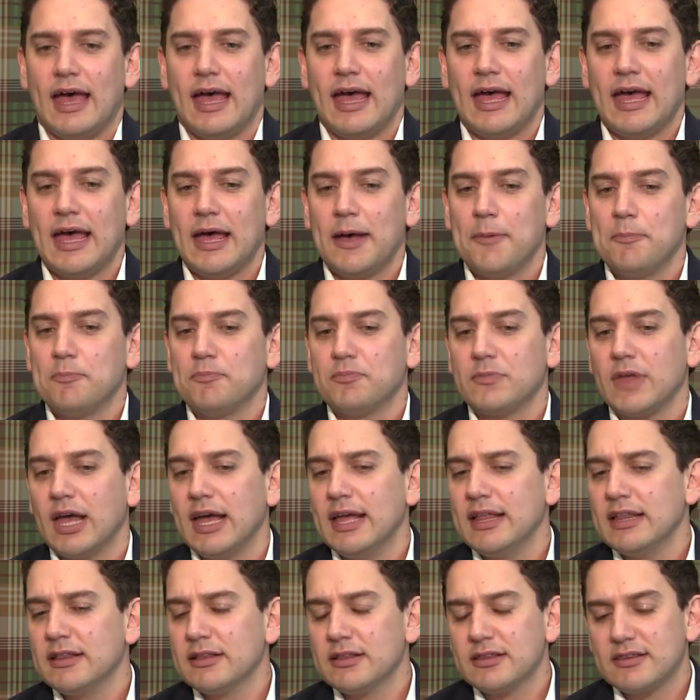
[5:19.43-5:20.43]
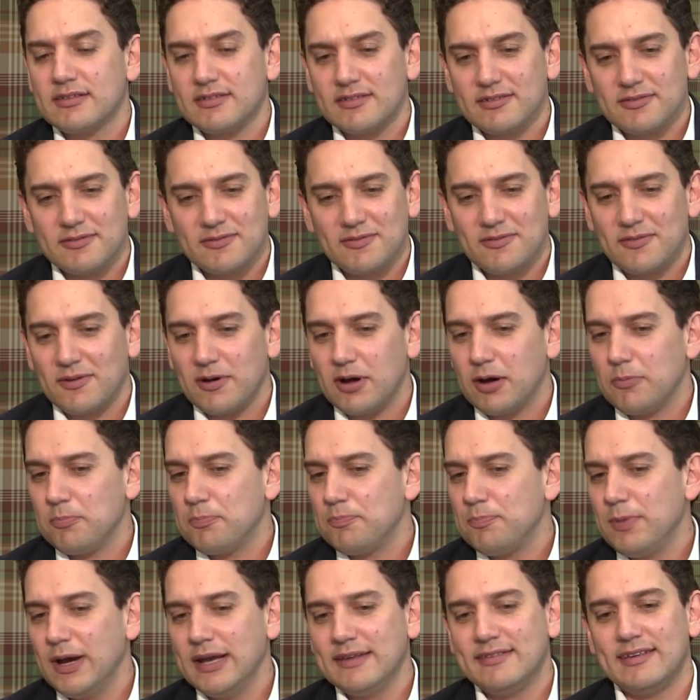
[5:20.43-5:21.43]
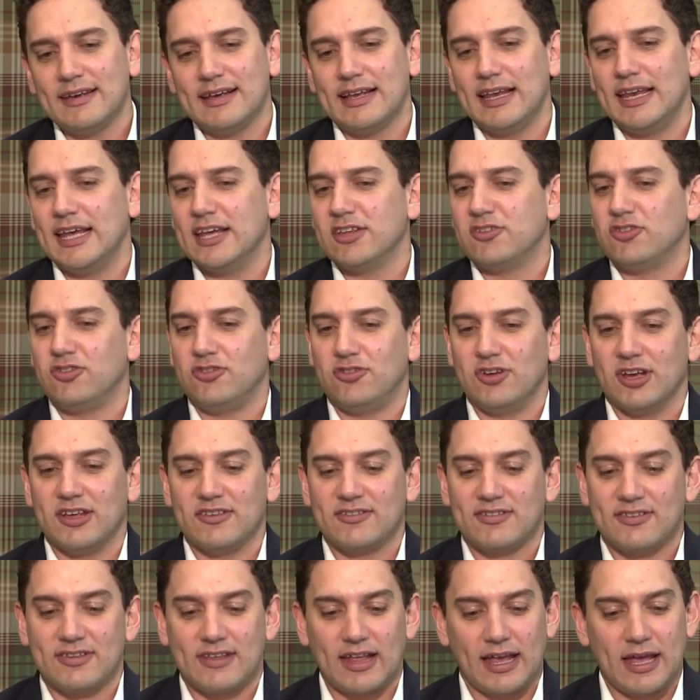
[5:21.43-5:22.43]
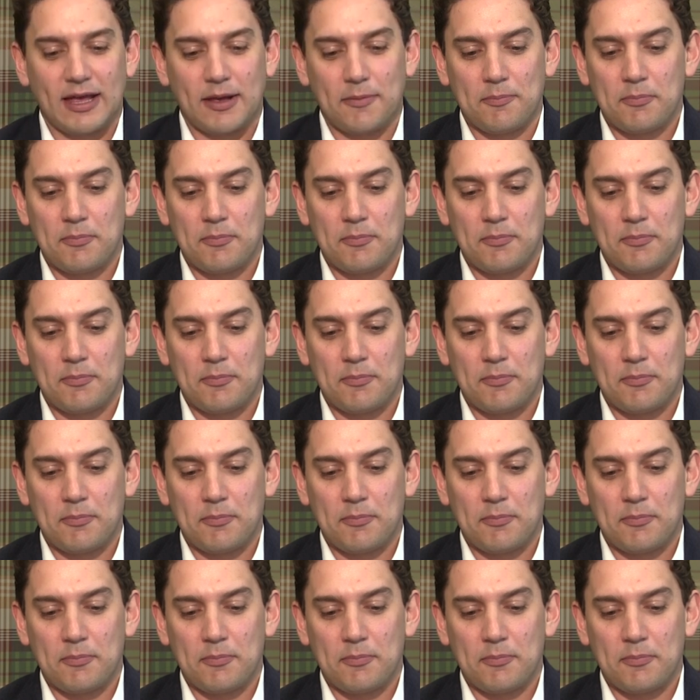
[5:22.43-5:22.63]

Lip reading: And basically, it's just